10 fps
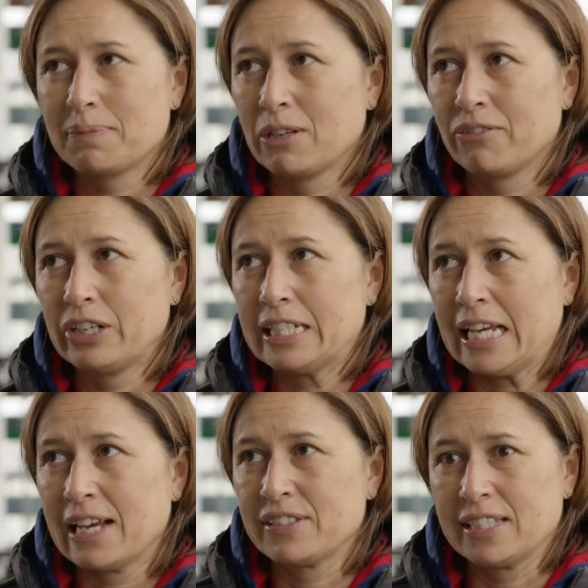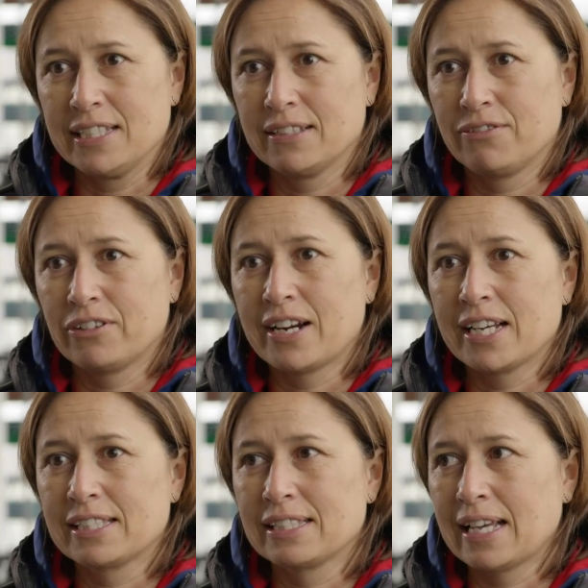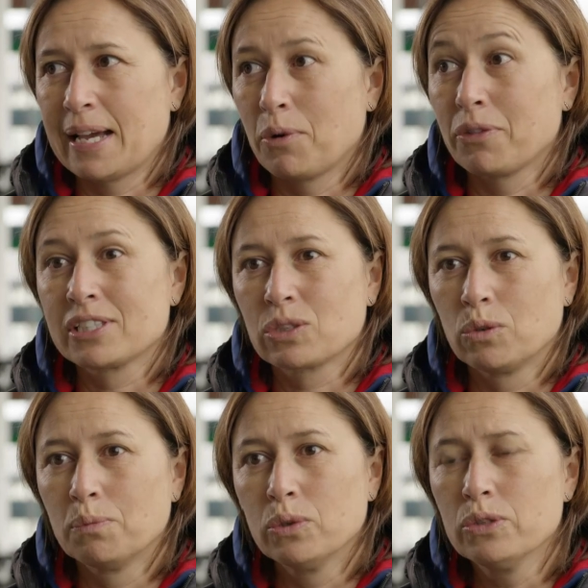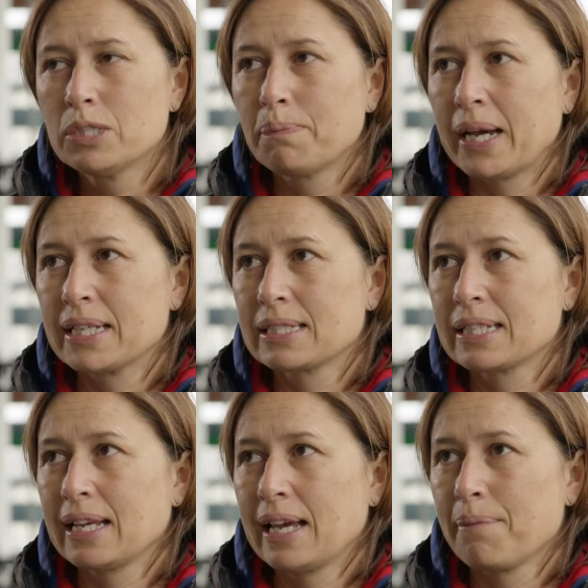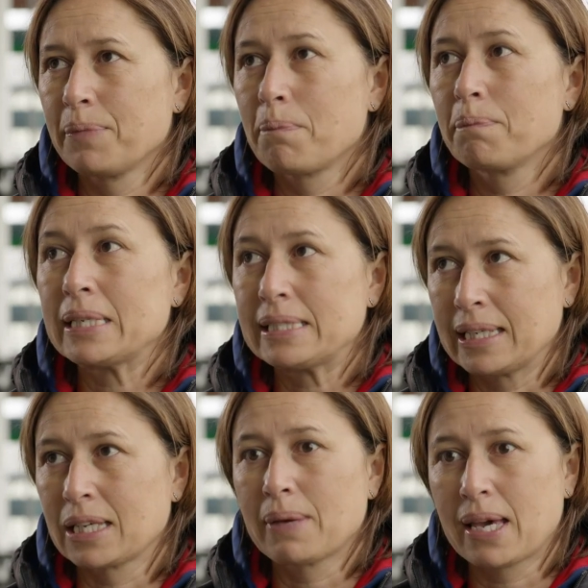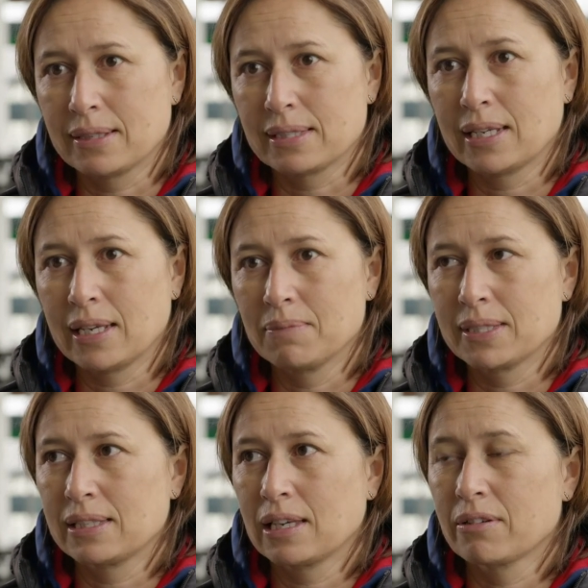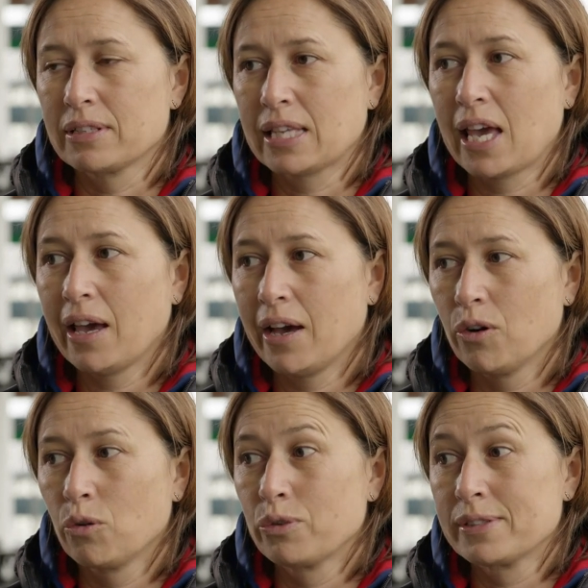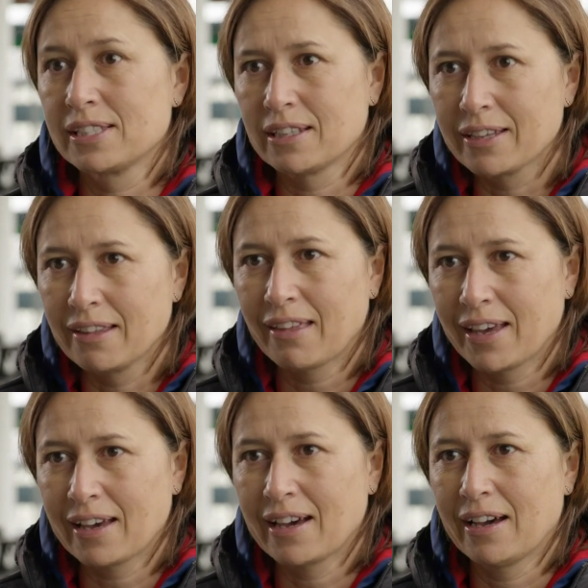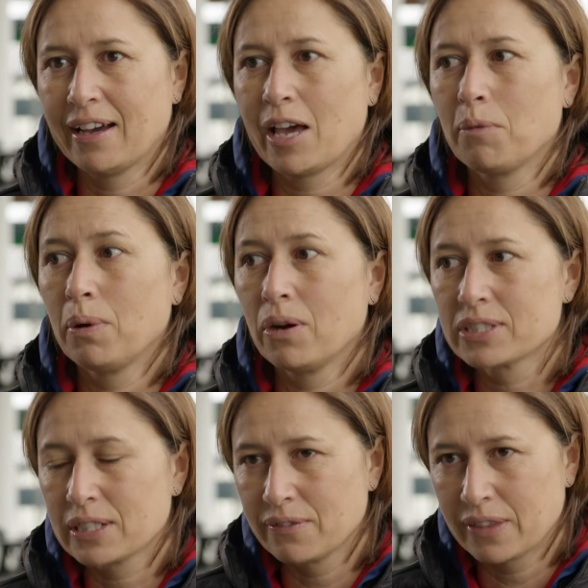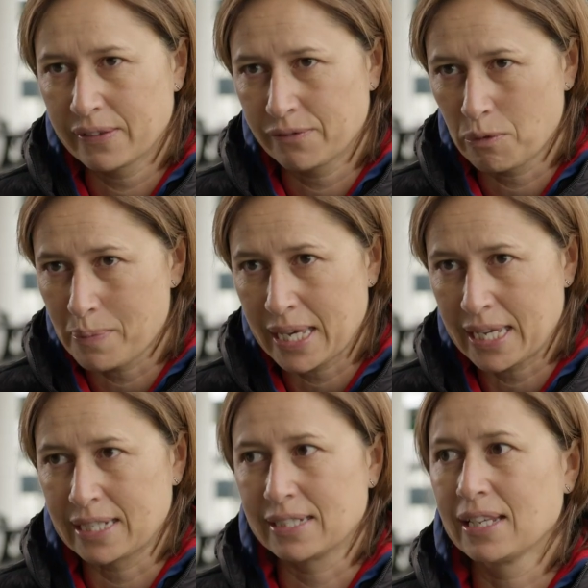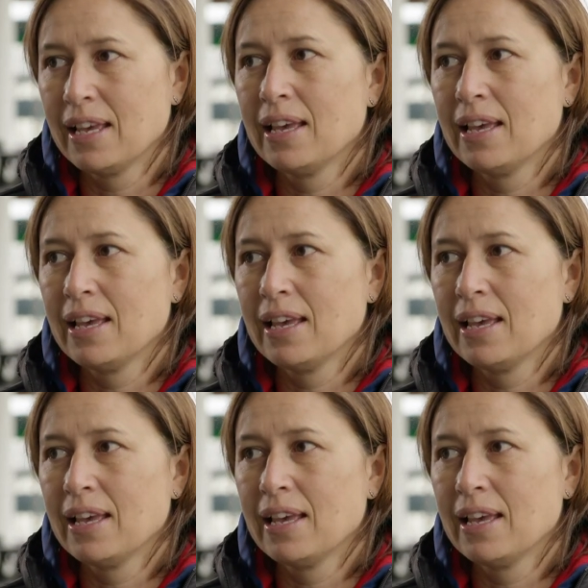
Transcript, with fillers: been a really tough season for us on the scoreboard, but the best thing about this team this year is how resilient they are, how positive they've remained,